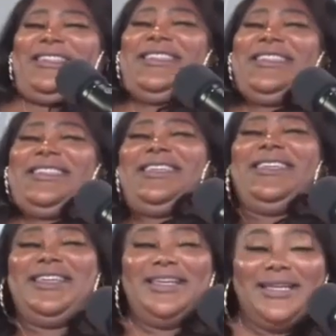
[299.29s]
you tell
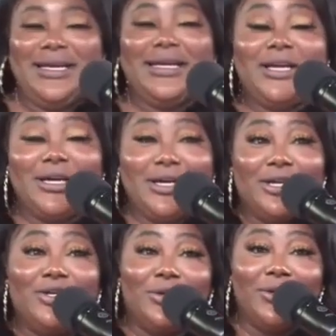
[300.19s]
anybody.
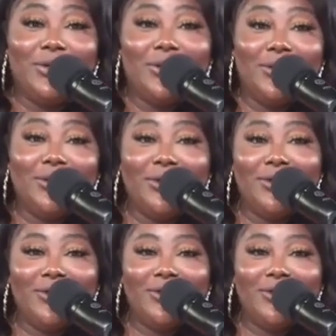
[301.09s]
The way I'll beat you, eh?